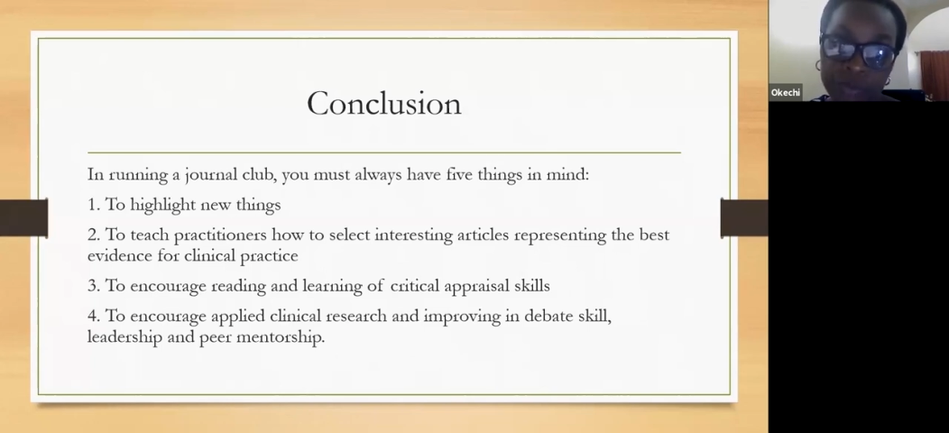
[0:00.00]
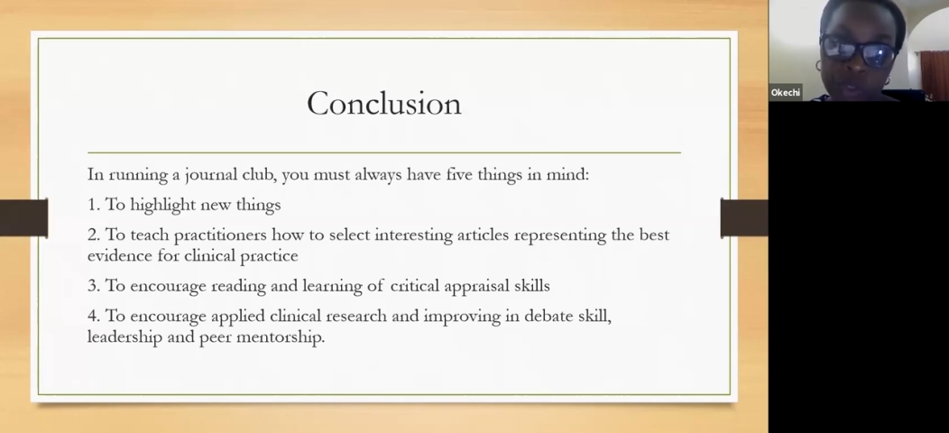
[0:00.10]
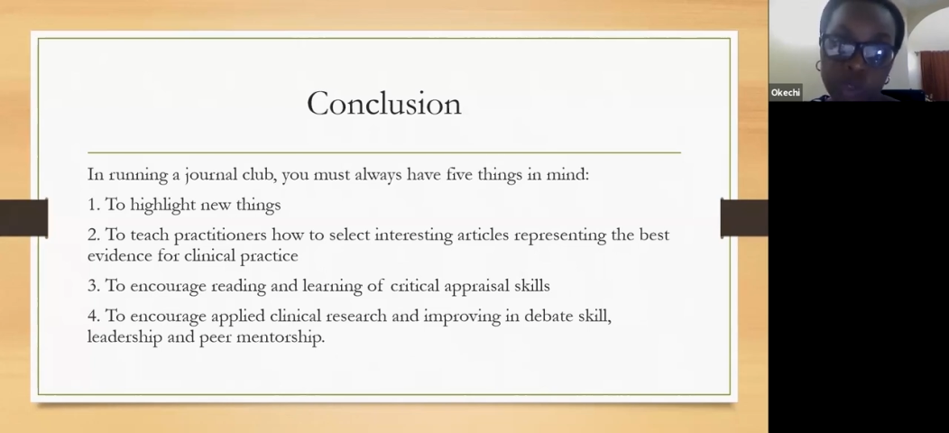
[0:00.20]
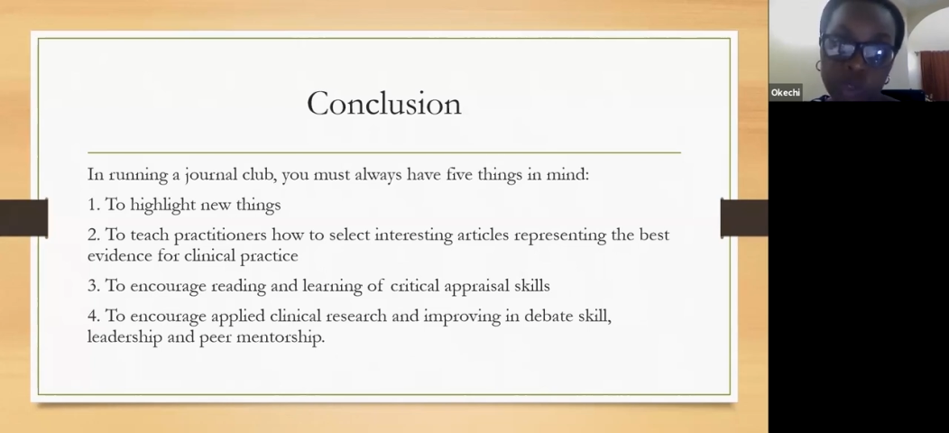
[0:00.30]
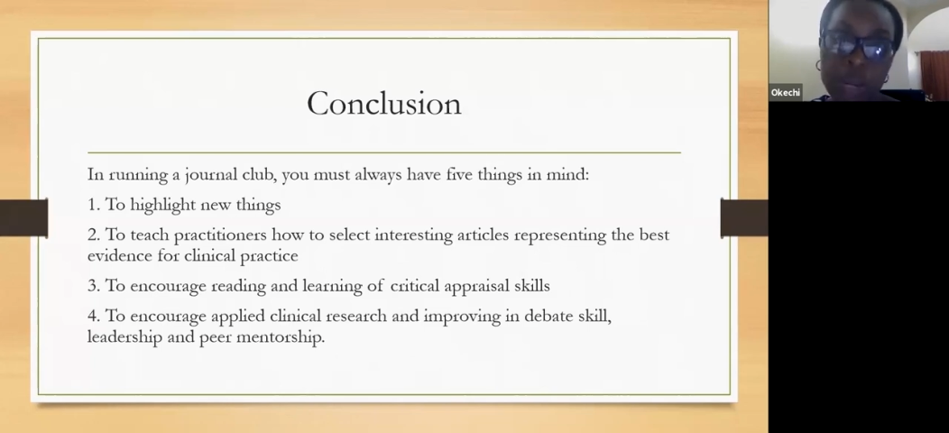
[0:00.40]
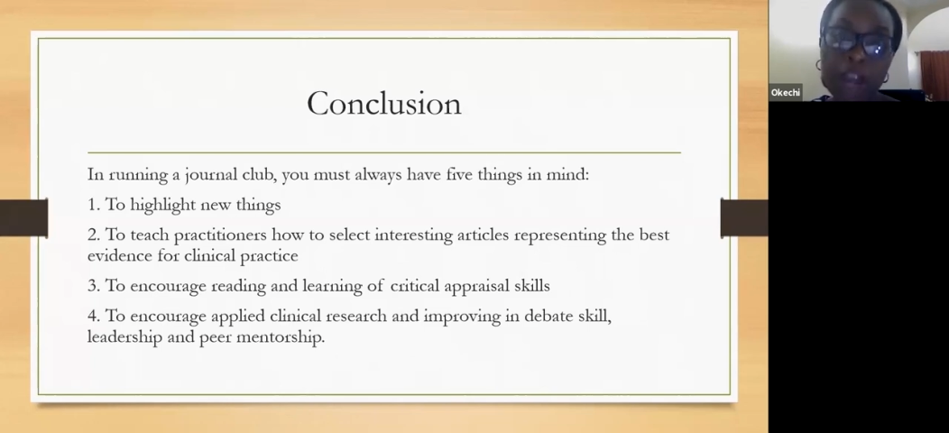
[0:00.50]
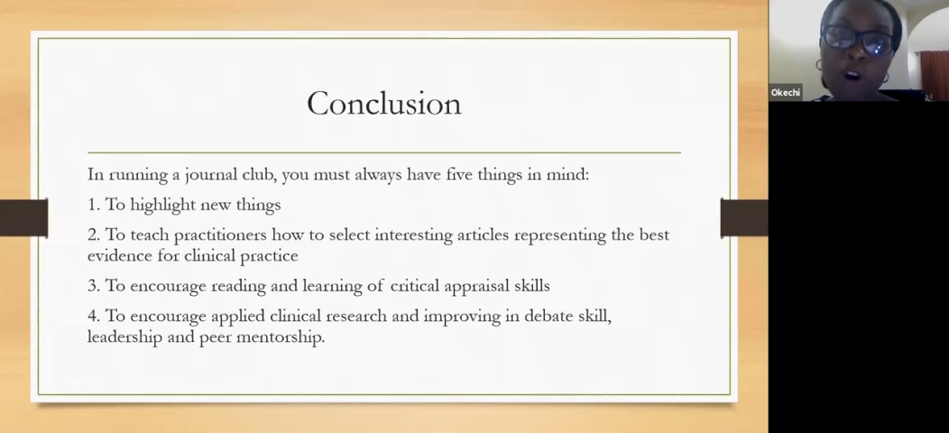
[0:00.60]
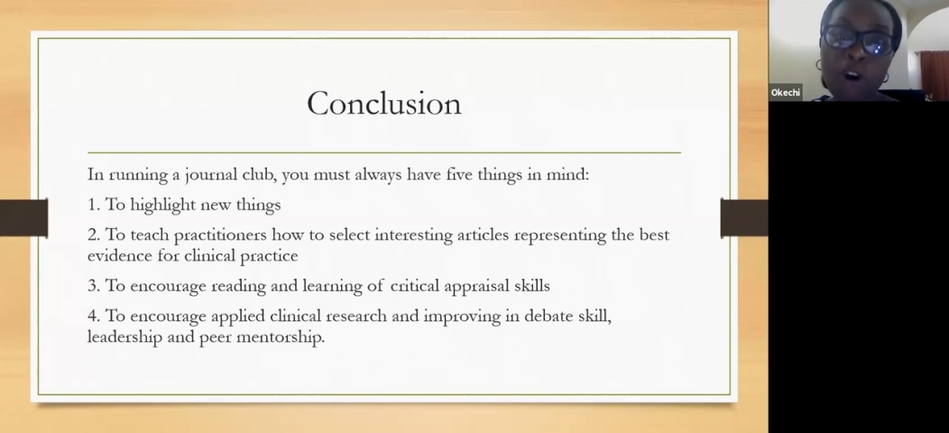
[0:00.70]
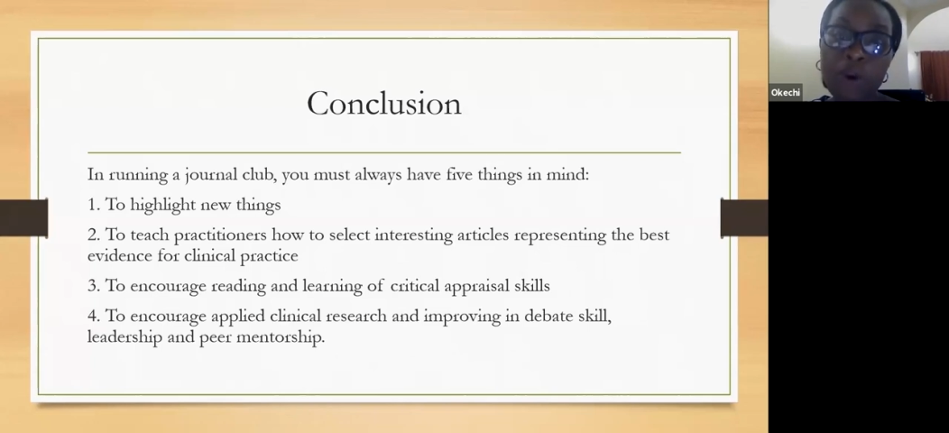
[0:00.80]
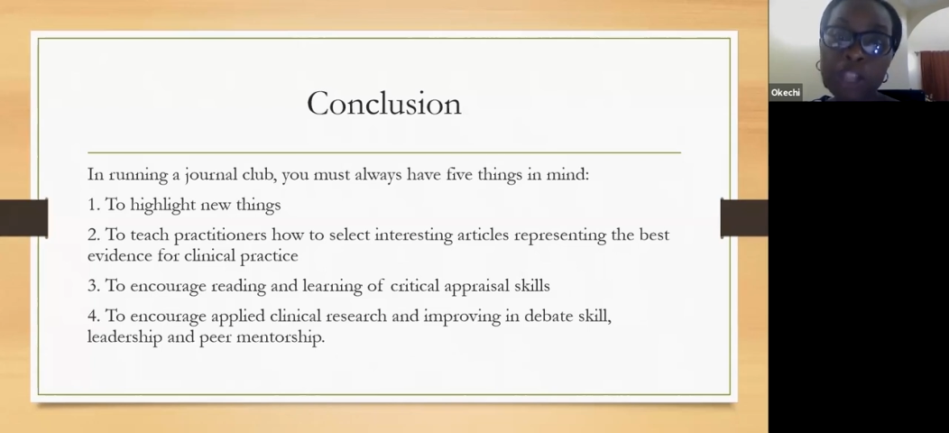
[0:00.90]
To
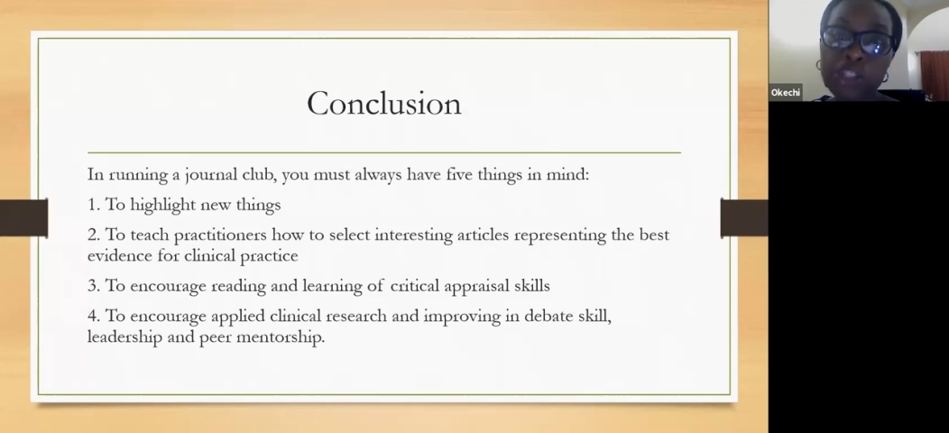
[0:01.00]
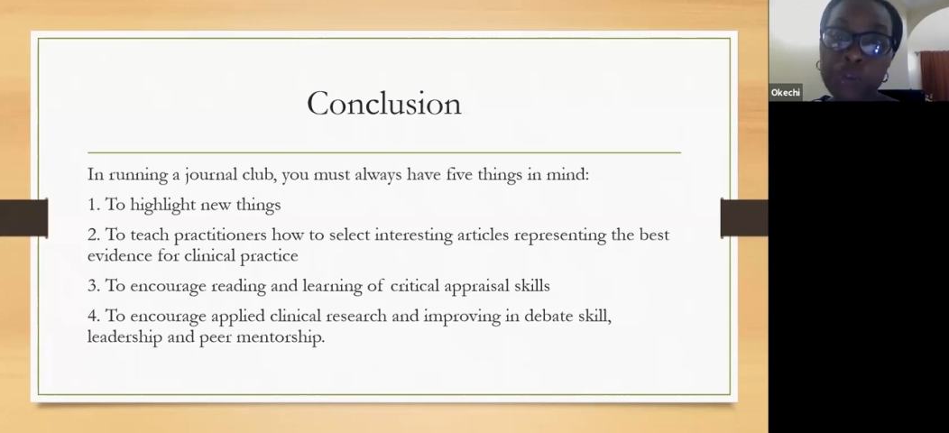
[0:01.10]
encourage